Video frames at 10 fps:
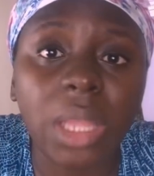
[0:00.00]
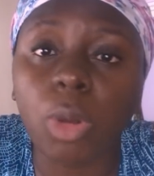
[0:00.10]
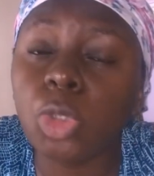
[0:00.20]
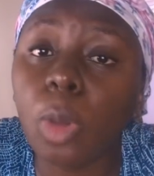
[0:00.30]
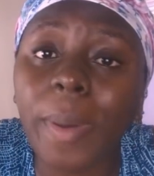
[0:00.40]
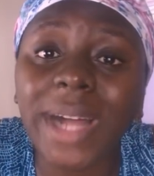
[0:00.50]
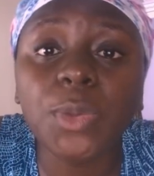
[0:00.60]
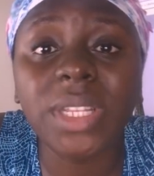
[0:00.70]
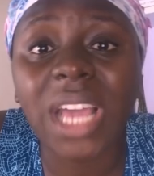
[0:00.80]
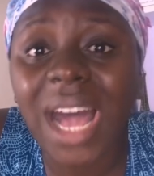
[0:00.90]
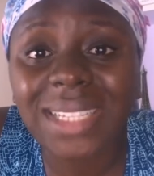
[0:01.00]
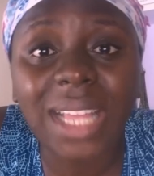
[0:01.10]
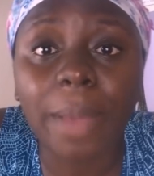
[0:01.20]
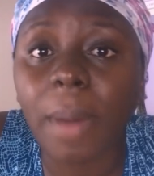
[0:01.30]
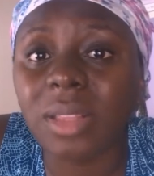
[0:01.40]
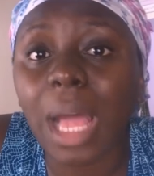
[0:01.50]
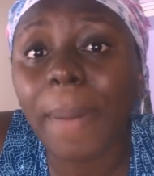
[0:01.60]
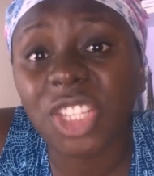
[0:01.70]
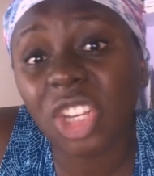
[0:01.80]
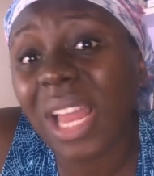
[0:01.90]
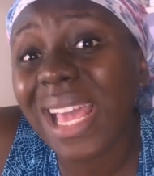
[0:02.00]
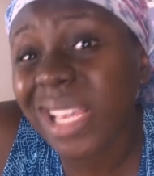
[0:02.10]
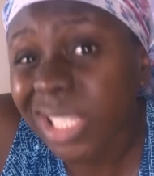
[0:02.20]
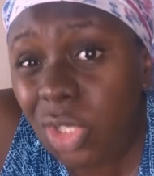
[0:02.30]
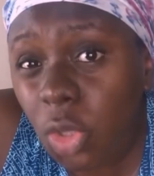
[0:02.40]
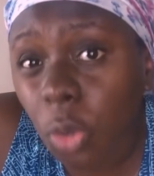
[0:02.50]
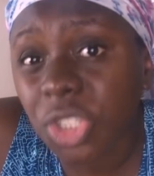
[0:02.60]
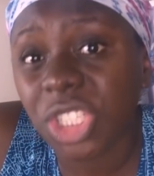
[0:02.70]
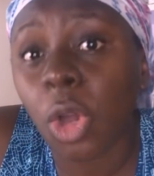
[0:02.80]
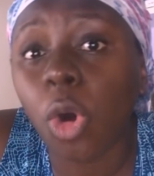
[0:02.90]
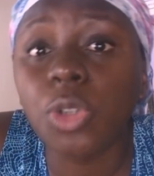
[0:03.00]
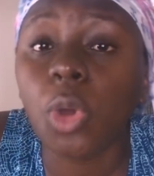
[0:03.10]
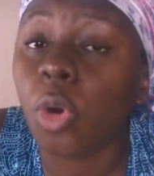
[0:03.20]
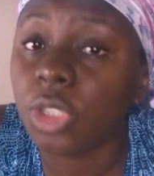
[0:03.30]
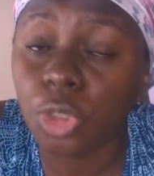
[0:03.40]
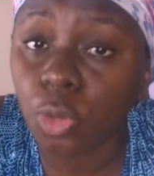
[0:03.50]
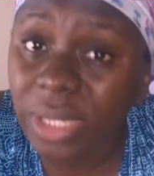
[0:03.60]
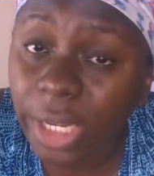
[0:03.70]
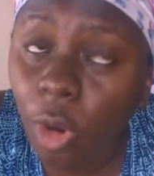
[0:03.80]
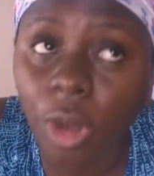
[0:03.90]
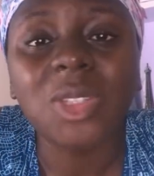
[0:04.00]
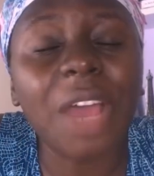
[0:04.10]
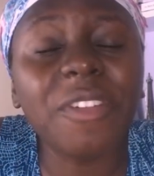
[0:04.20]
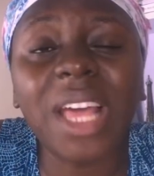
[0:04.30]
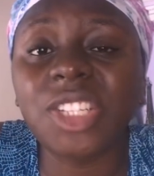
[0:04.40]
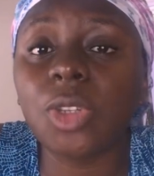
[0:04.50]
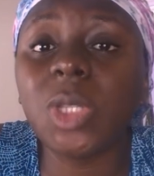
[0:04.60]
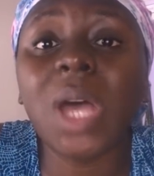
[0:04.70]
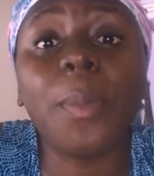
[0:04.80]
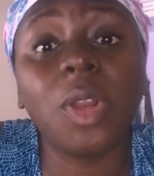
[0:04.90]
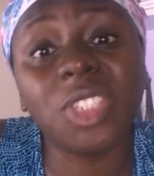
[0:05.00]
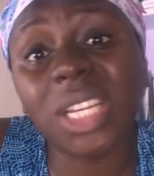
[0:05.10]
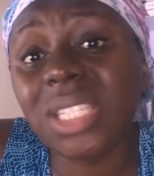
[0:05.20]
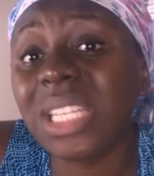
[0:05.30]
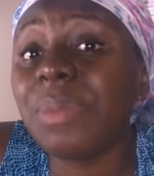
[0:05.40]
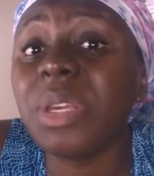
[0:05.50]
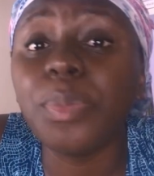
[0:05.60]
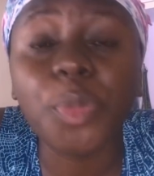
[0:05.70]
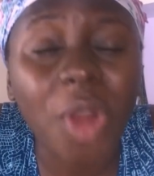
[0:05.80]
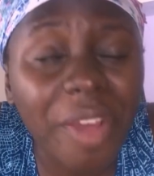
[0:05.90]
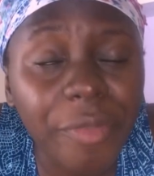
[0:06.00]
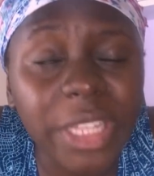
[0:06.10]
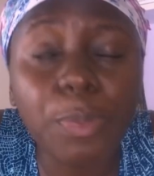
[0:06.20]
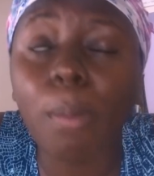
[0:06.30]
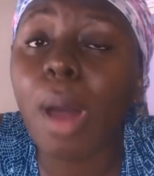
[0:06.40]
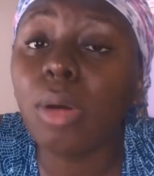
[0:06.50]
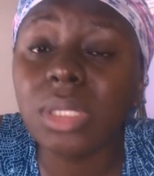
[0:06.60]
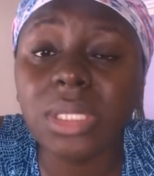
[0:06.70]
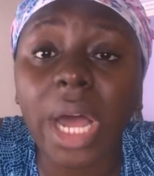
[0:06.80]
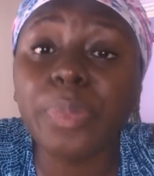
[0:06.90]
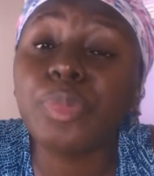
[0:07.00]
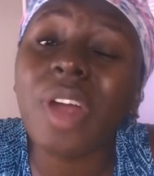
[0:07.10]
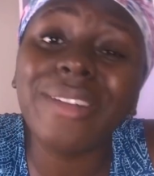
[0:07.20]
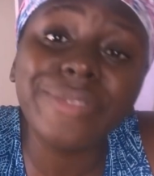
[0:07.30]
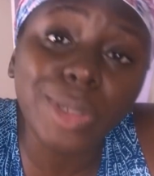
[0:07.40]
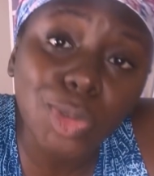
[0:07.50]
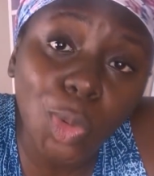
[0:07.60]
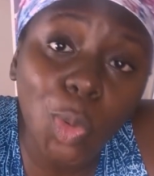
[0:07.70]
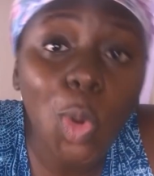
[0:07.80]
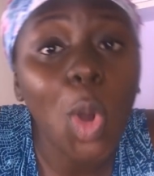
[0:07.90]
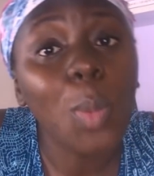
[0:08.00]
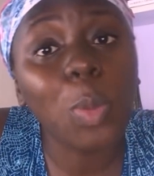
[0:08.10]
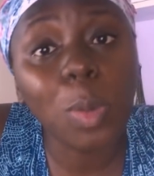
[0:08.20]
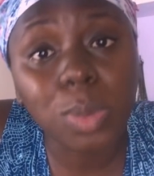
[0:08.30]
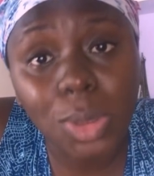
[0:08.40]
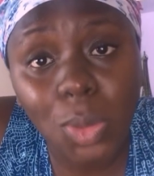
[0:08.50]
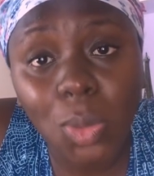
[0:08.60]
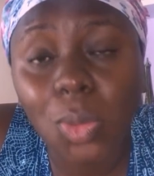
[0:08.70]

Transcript: there was no part where they asked her about that particular insult she hurled on, you know, Lekon. So I feel like she's going to apologize to him in private, but my own is that private or public,